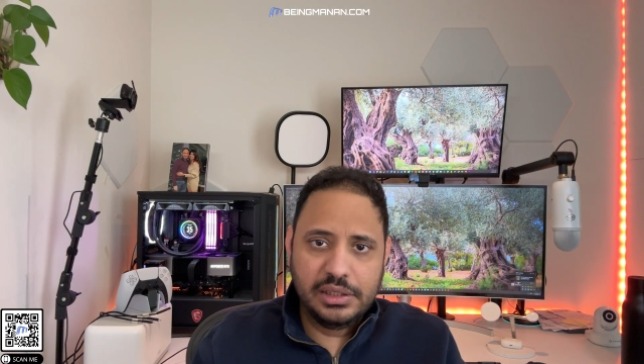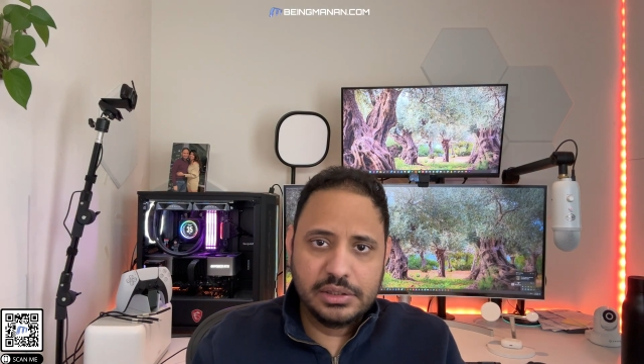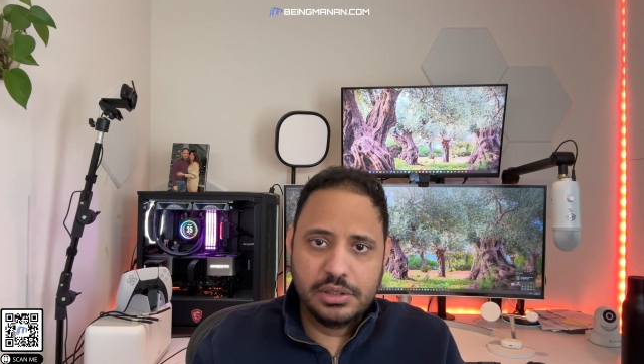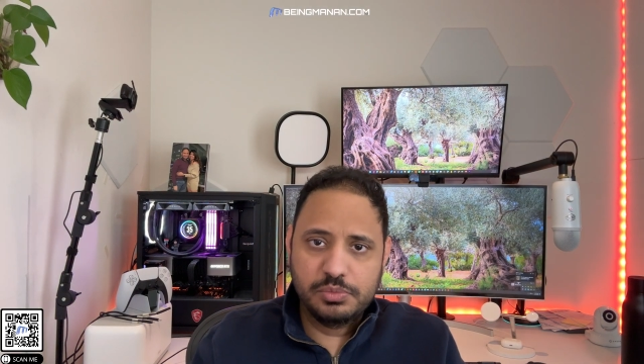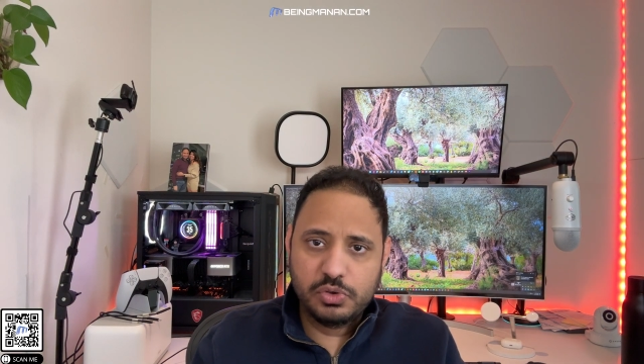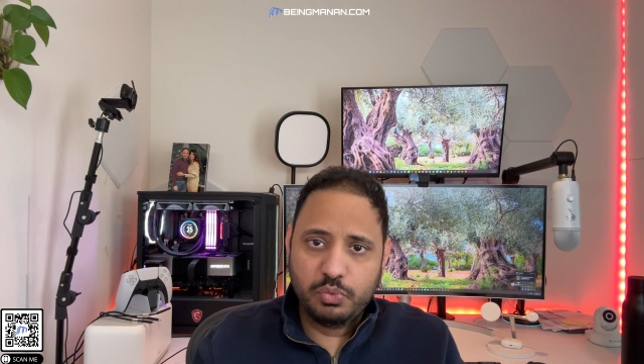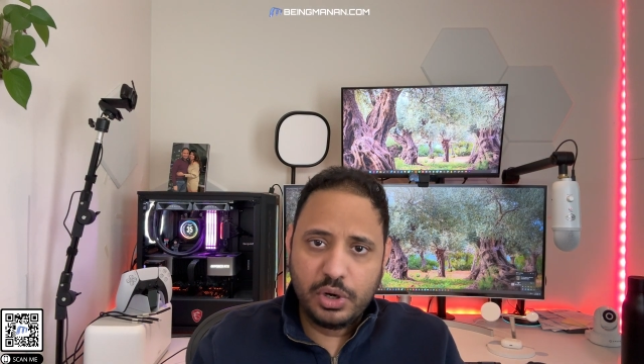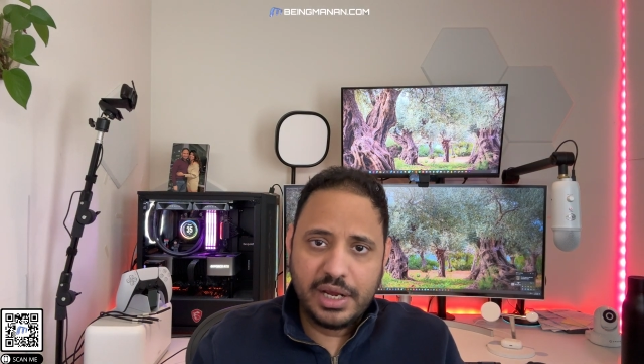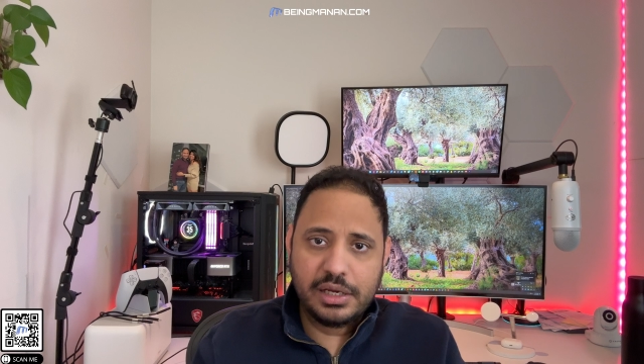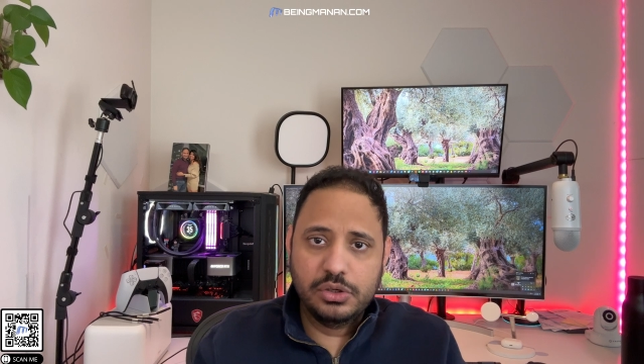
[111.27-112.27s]
in terms of
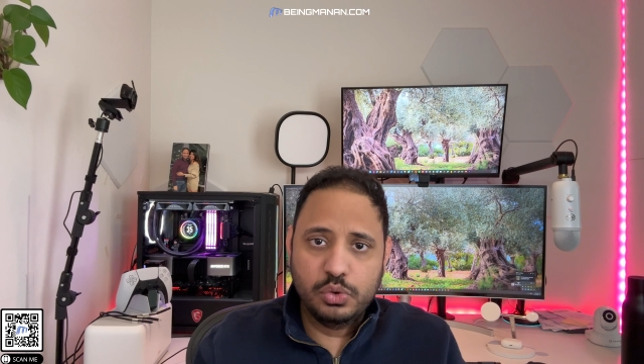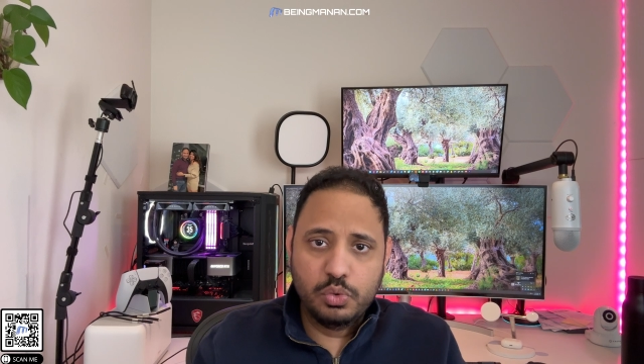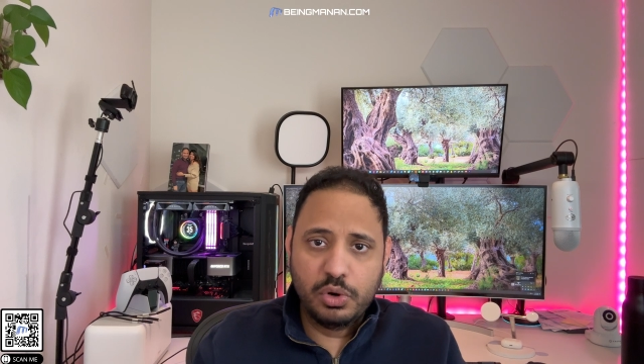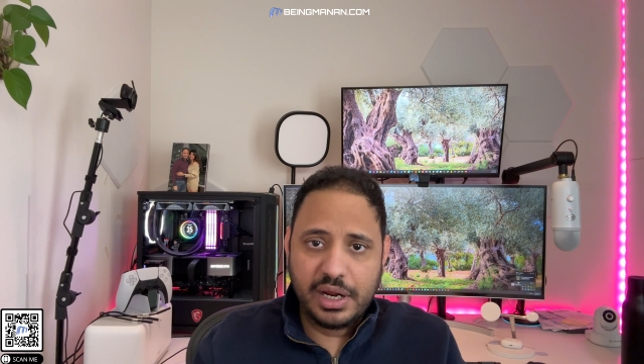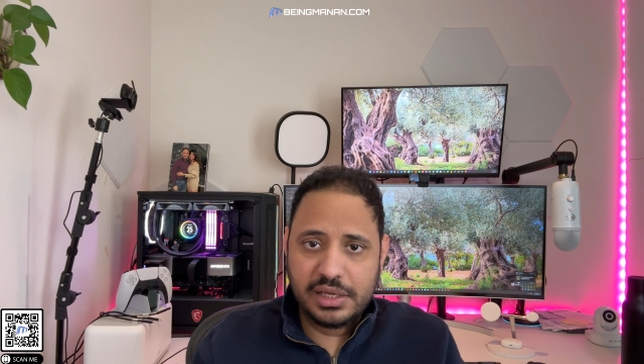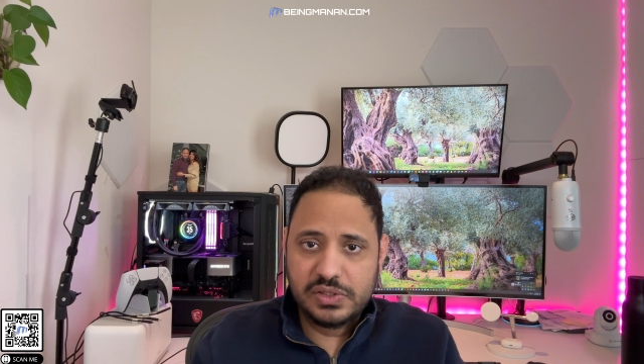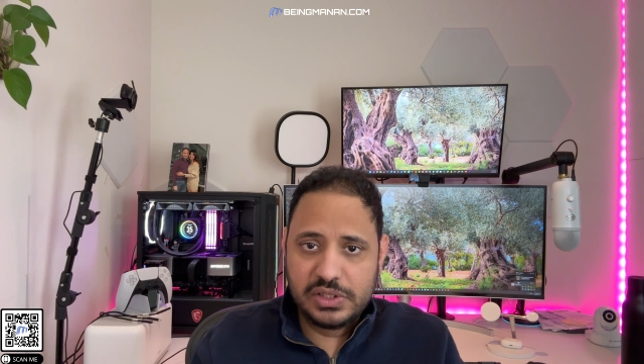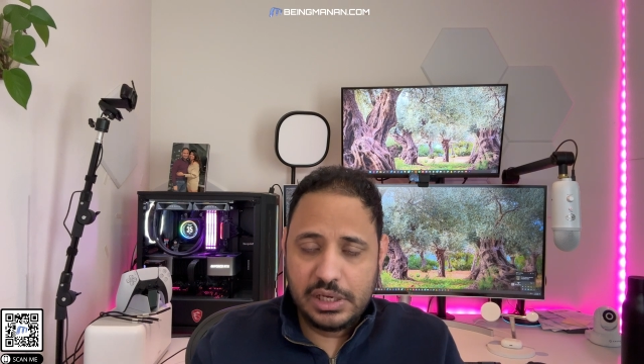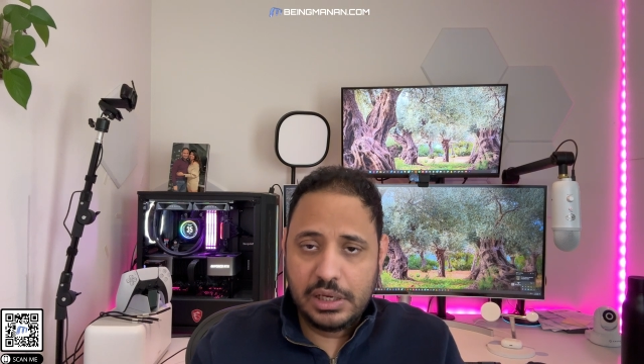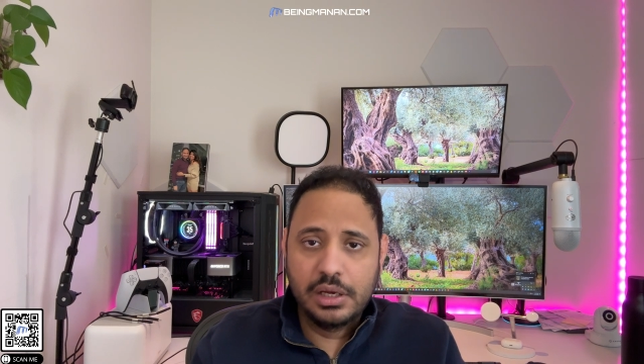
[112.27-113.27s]
what I can do, what I can
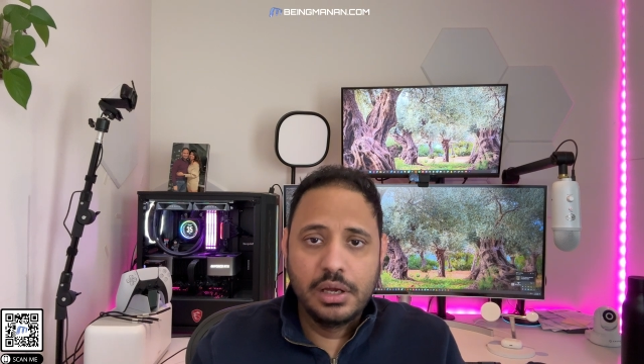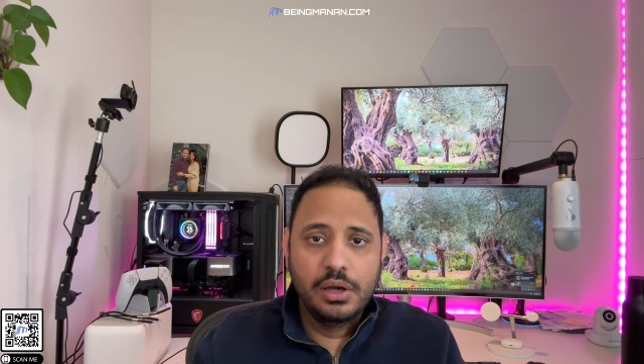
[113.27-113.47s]
see